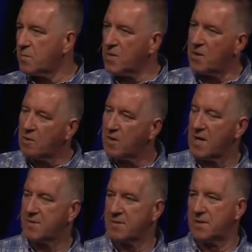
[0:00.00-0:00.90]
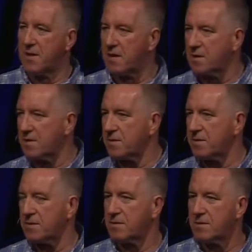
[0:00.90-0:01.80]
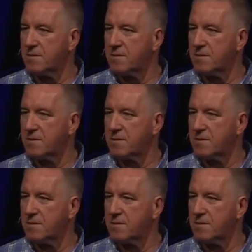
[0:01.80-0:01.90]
but it overcomes the darkness,